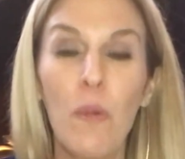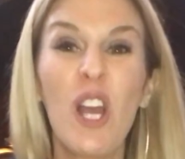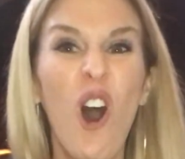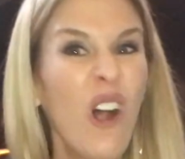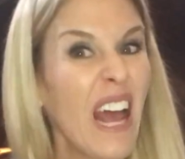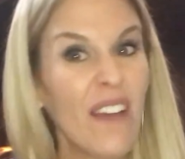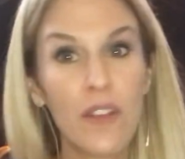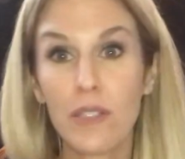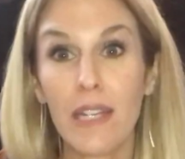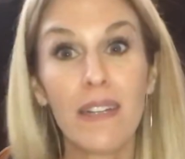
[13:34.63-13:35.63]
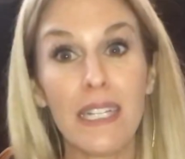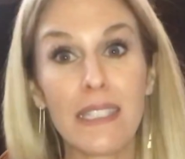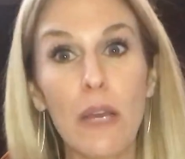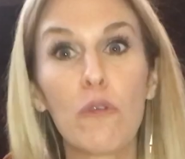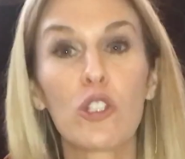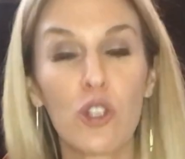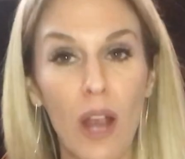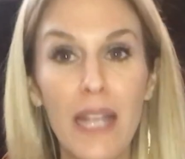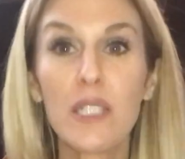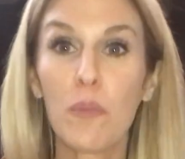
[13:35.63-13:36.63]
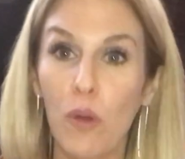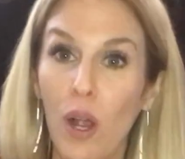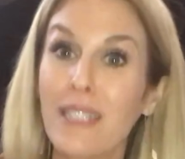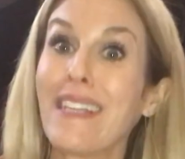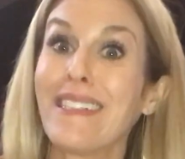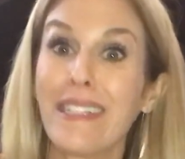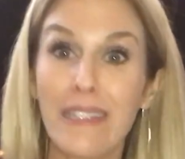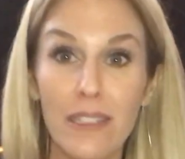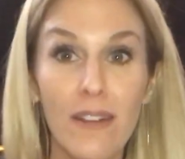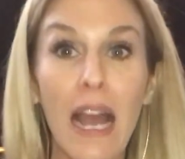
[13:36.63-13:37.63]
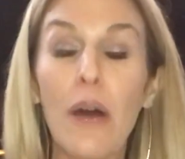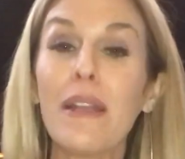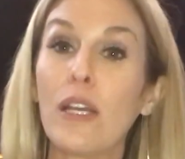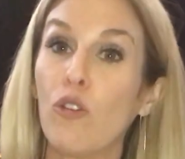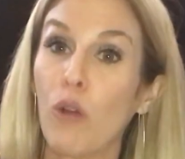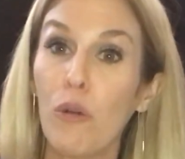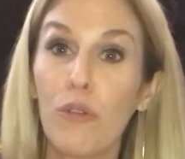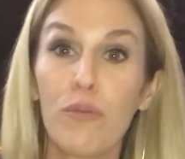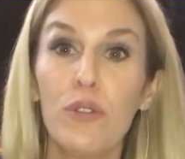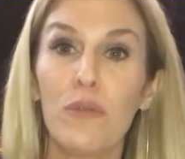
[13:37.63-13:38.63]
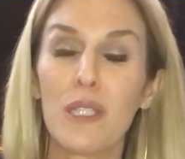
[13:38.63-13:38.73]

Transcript: And we all have those areas that we're trying to process and clear out and grow through.